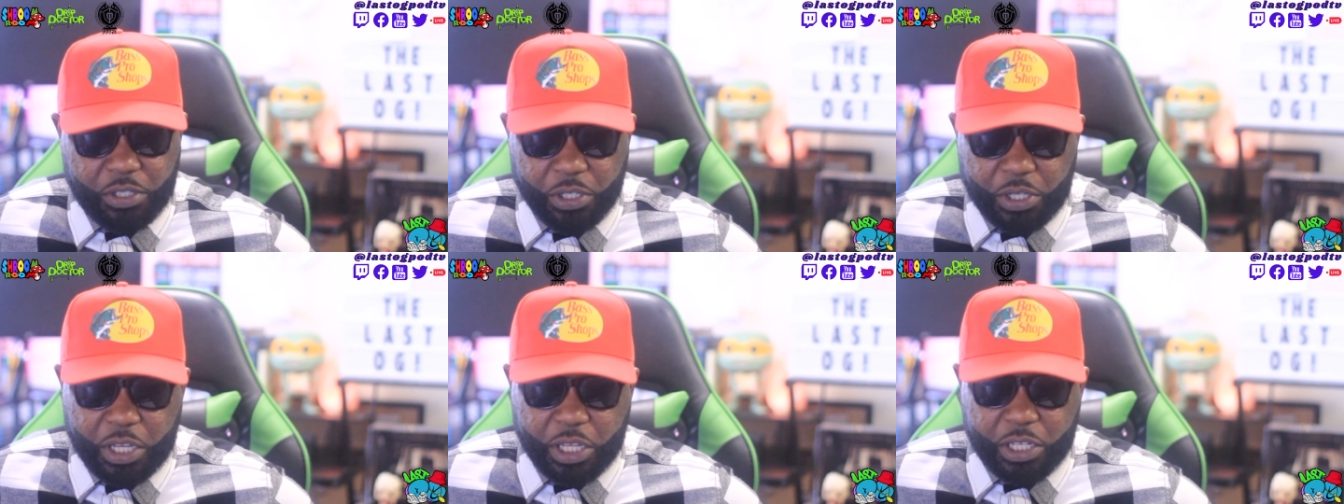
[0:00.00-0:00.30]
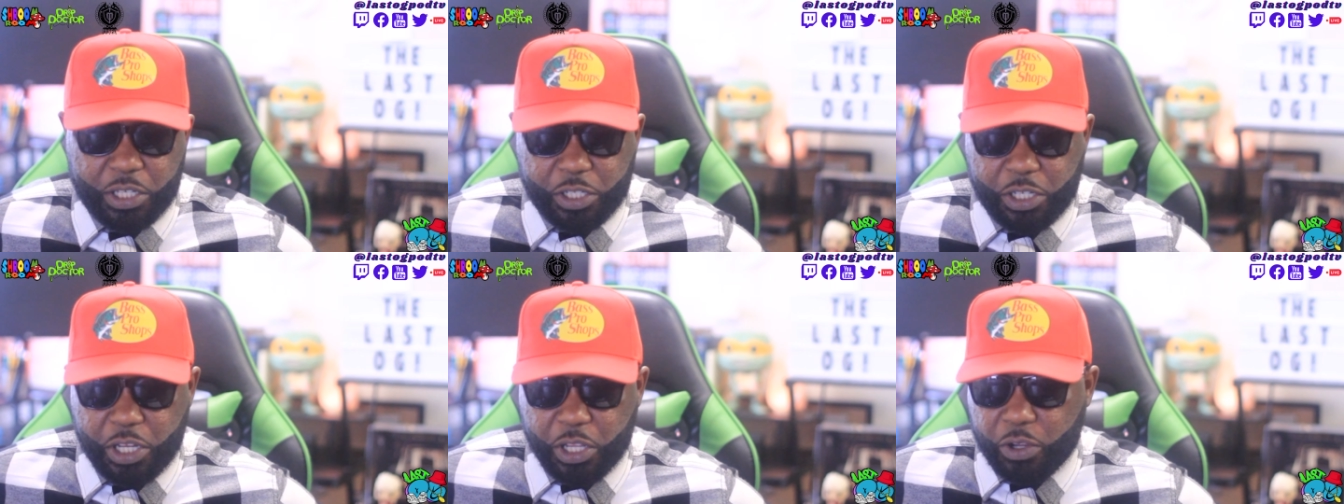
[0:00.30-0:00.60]
"Look at
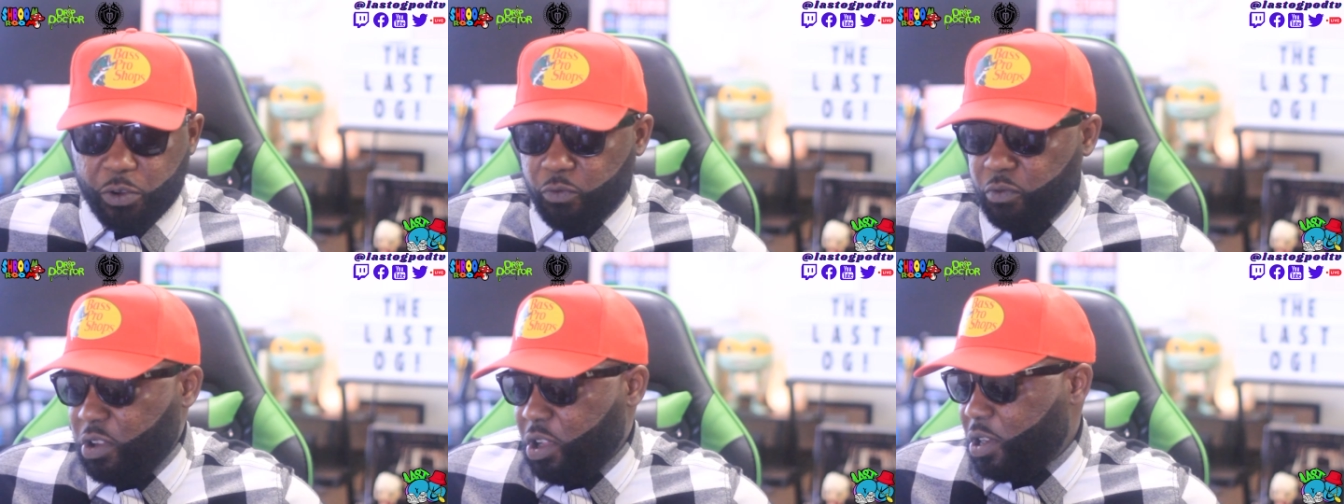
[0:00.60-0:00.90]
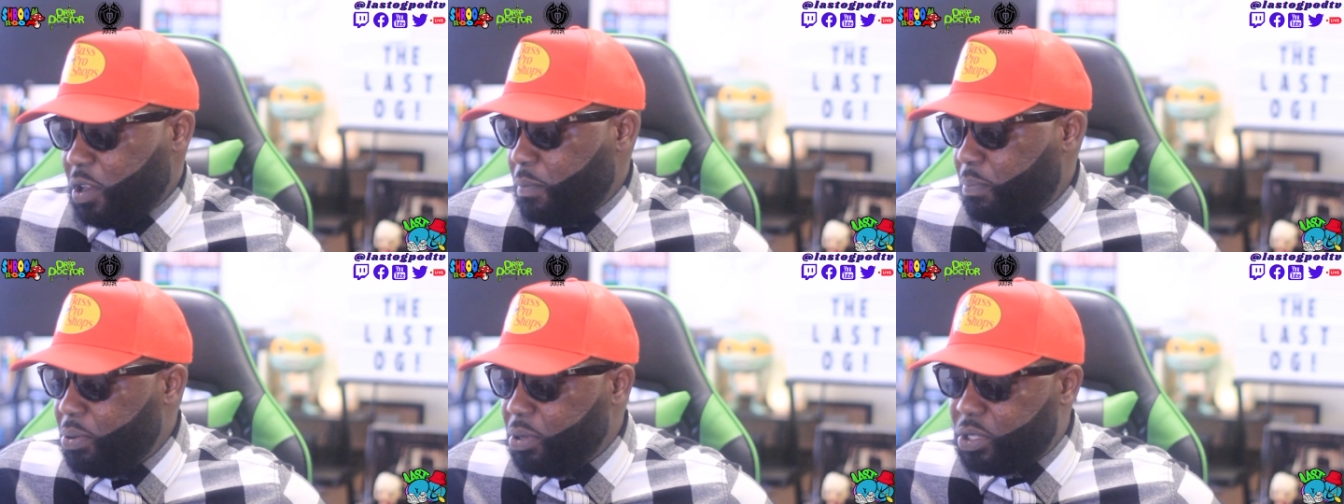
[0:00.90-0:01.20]
this nigga
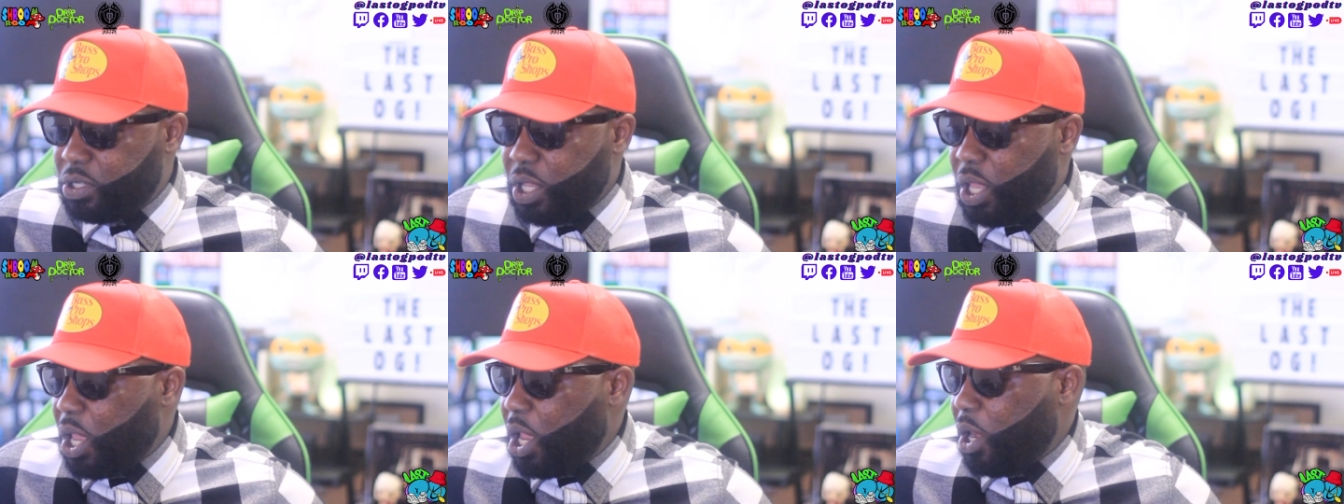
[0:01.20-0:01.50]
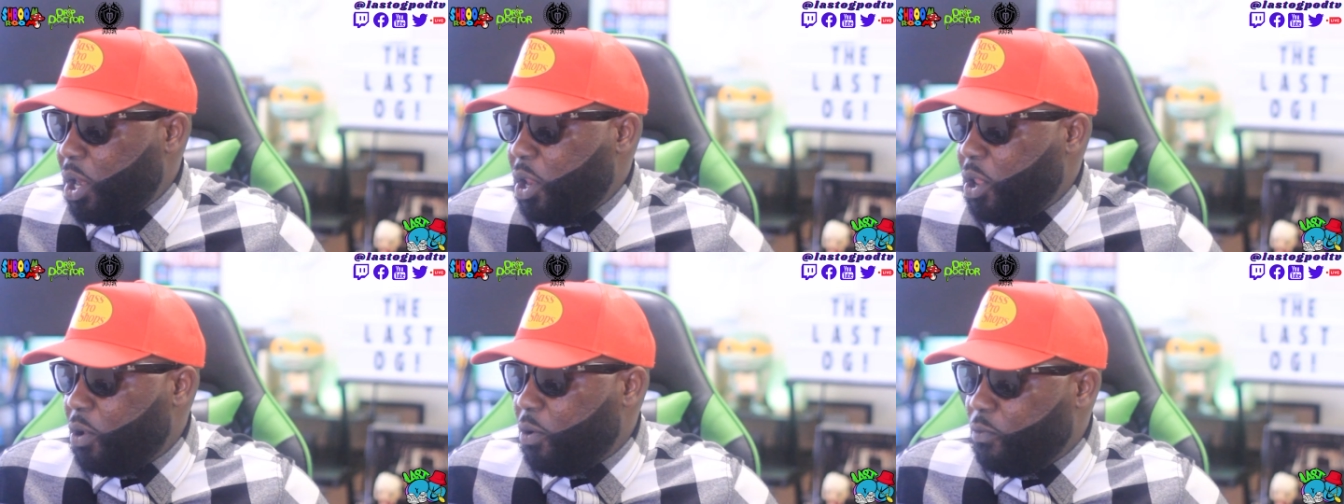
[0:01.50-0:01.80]
running, pussy ass
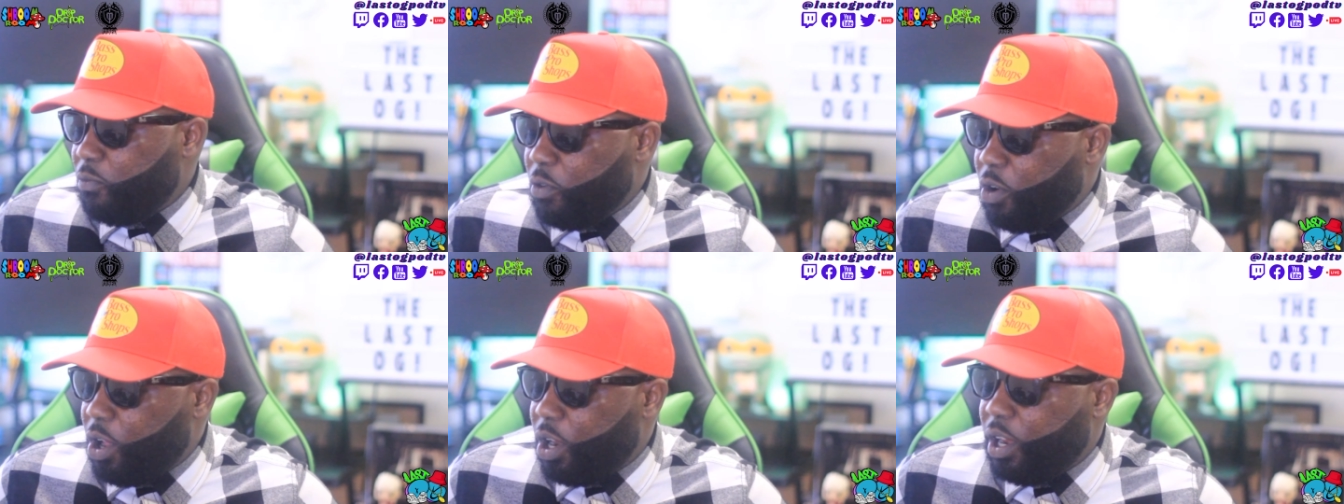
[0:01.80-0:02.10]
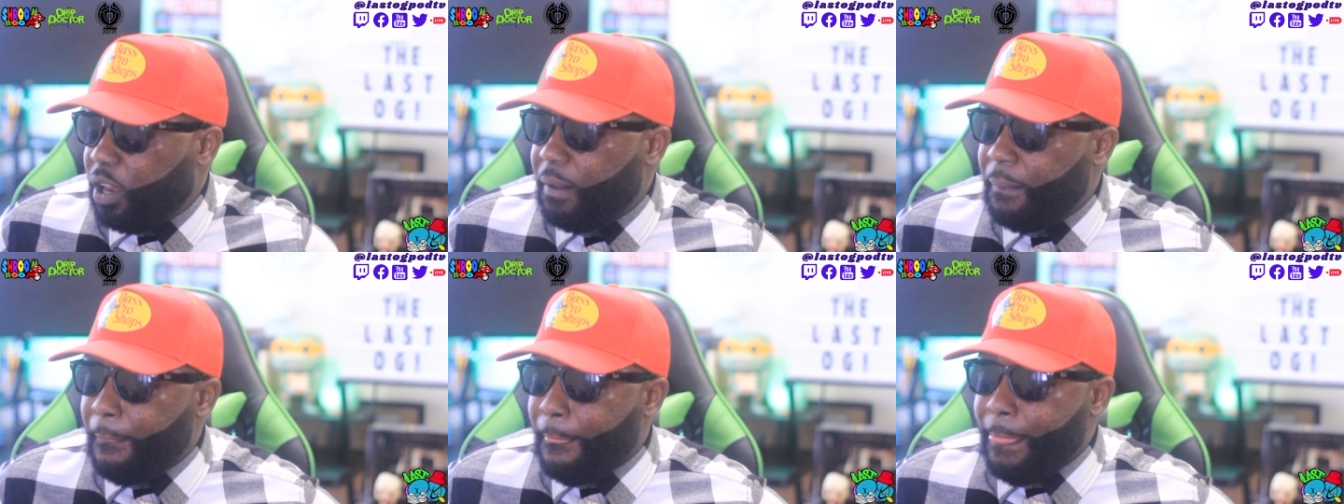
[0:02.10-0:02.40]
nigga
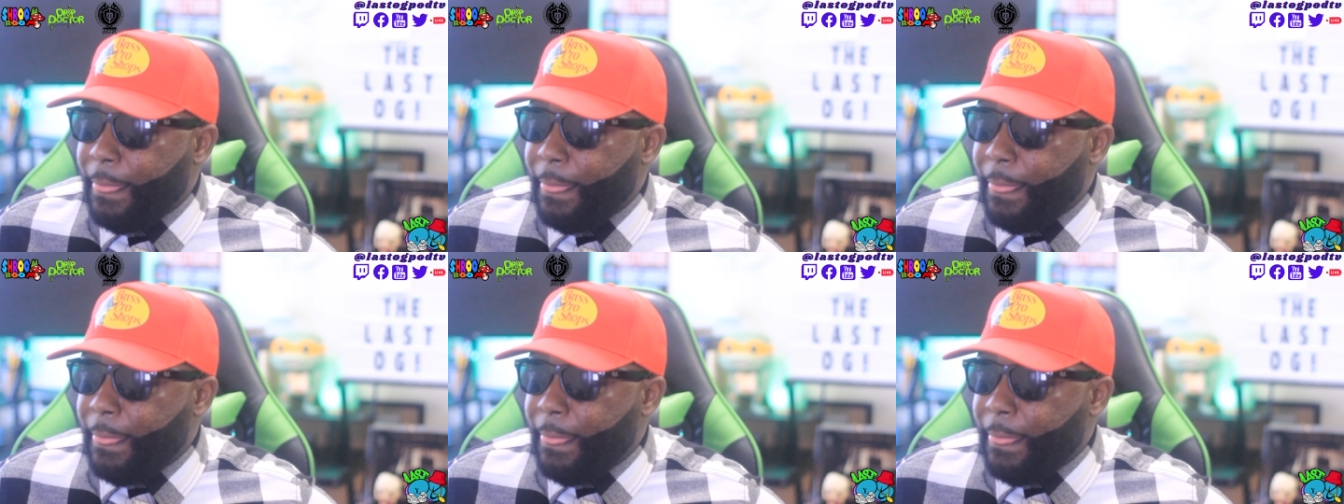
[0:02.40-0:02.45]
running.